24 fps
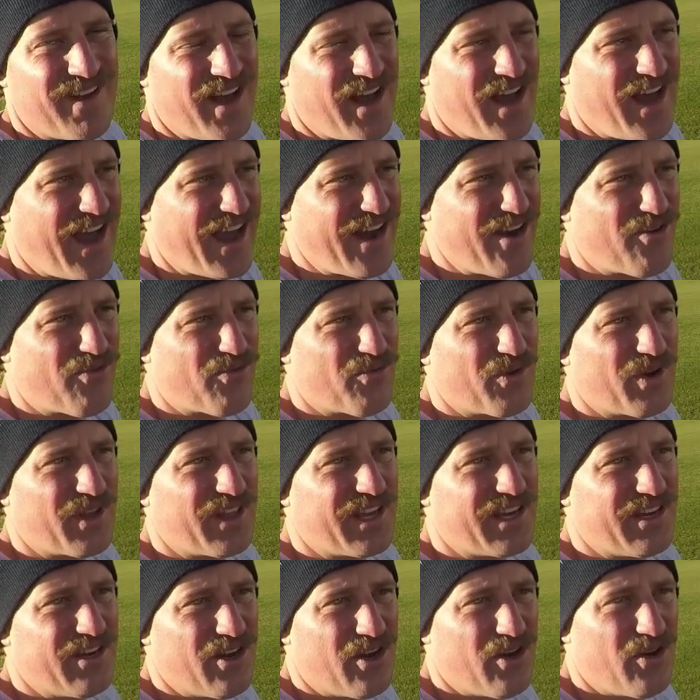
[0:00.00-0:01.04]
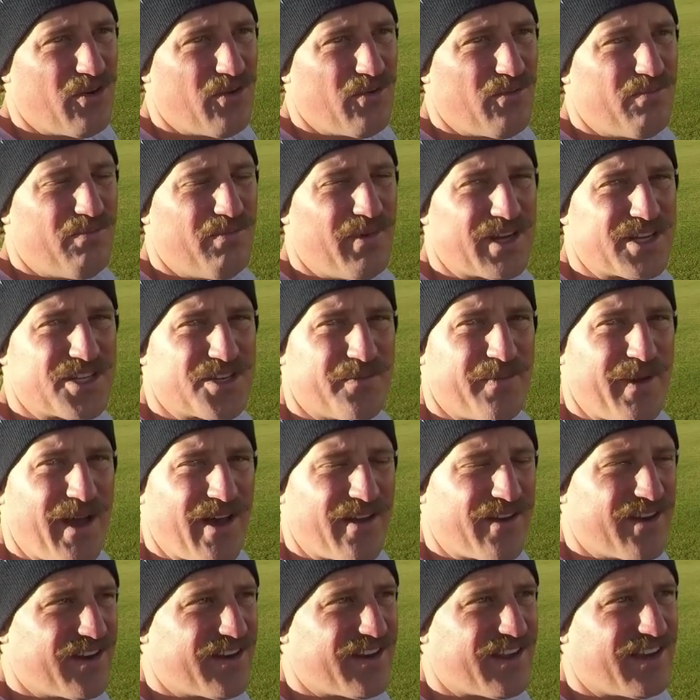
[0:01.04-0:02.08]
I don't really know much
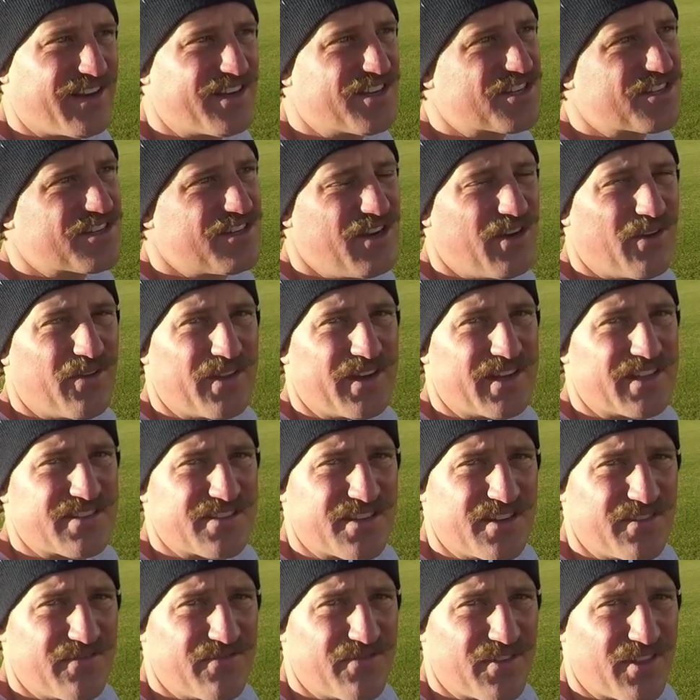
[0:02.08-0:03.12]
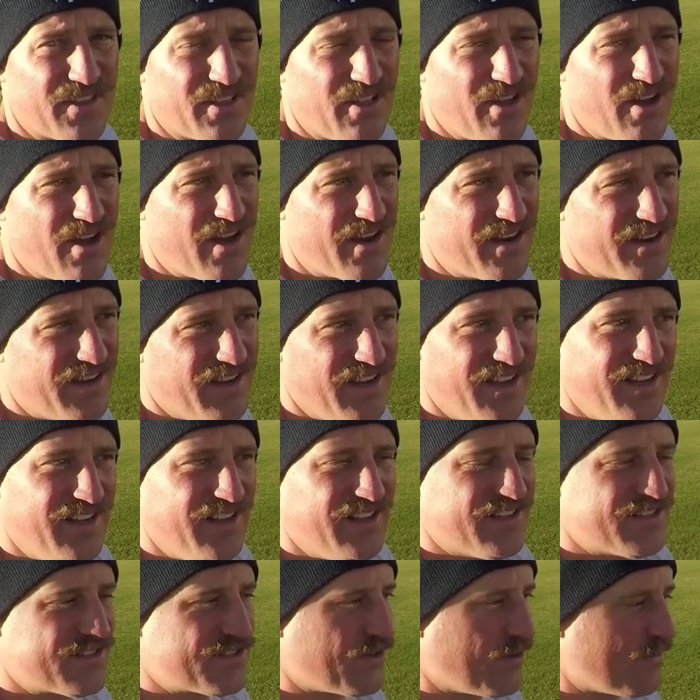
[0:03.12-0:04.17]
about it. I just know that it's good for the lawn,
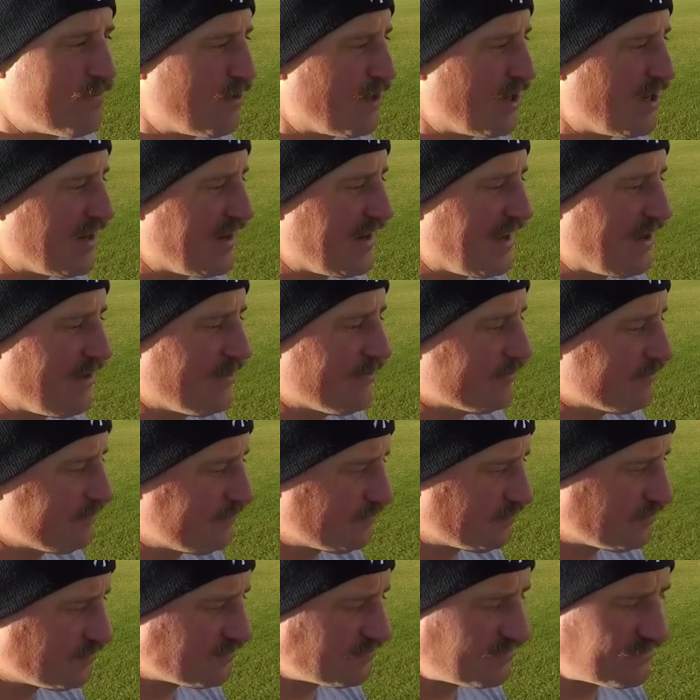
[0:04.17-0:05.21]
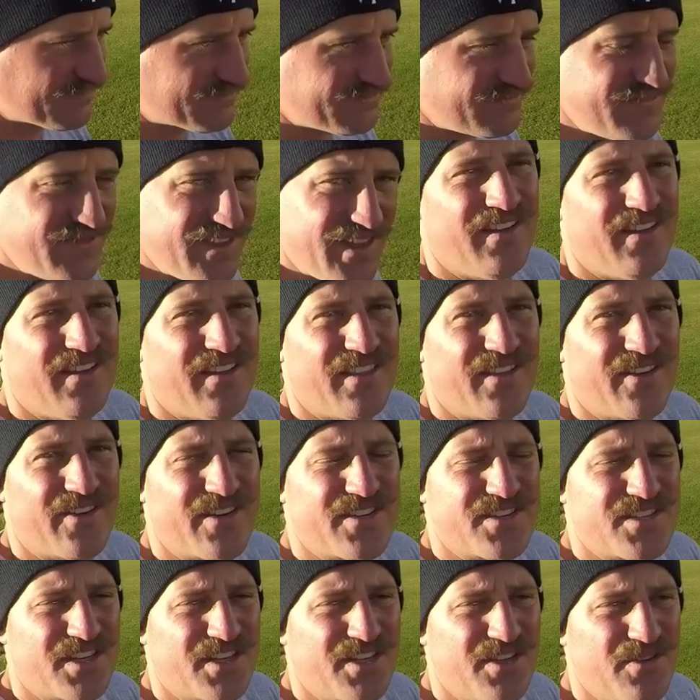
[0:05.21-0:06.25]
so I put it down. There
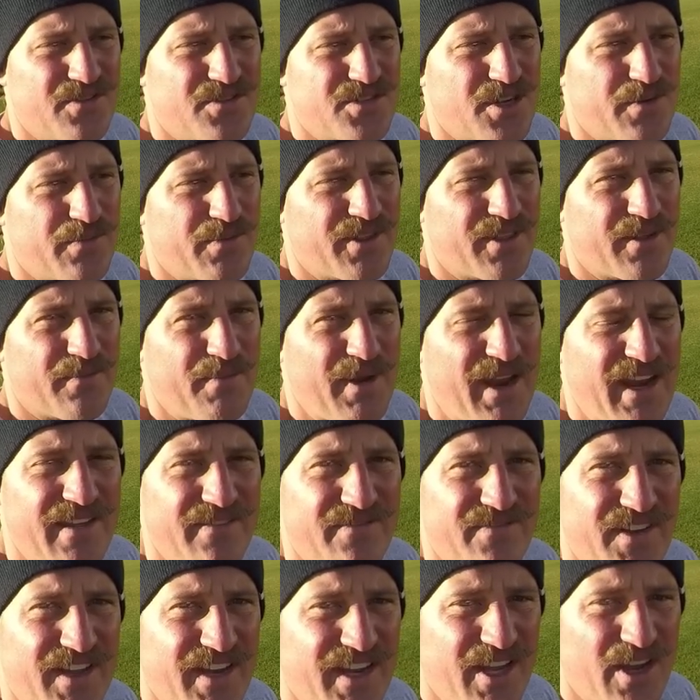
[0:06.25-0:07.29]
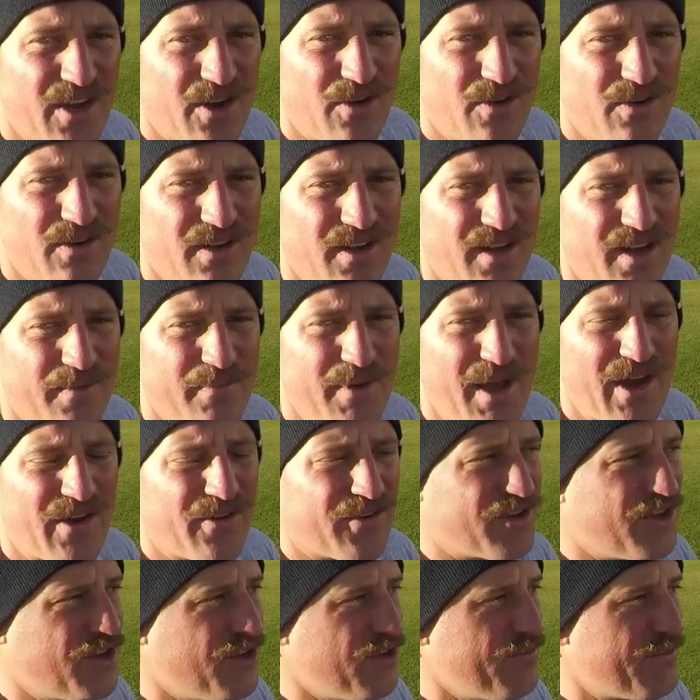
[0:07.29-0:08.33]
is a YouTuber that made a video about
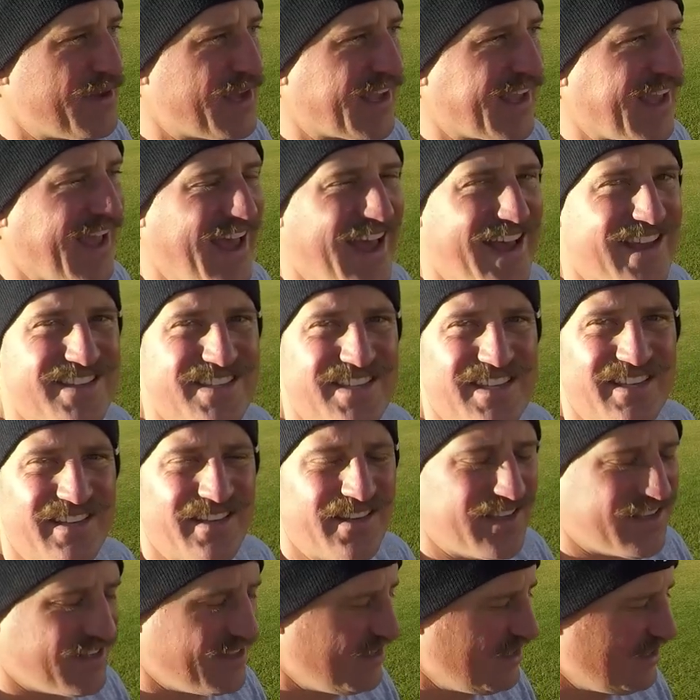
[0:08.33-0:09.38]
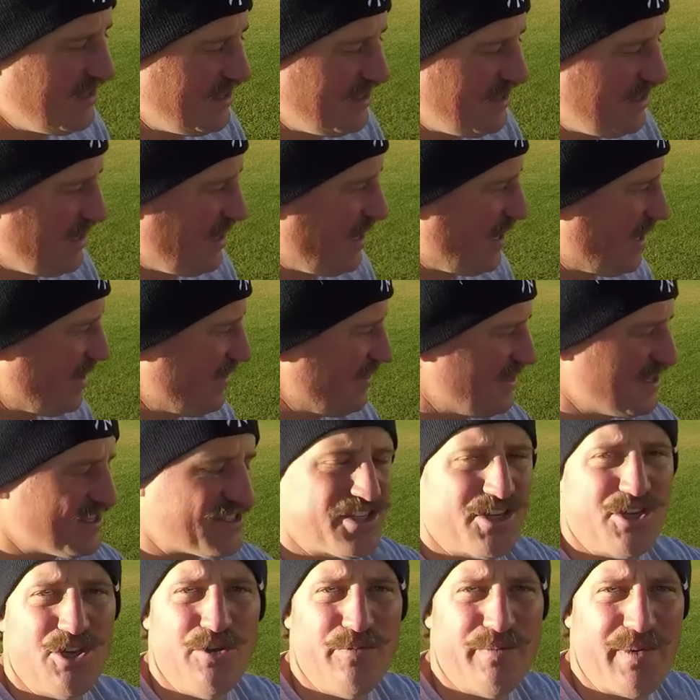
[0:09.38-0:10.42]
humic acid and this
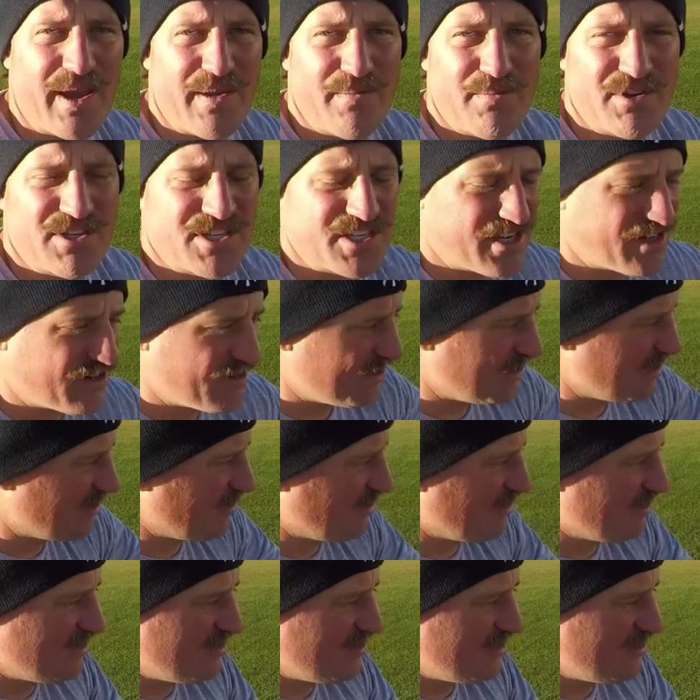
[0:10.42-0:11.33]
humate material.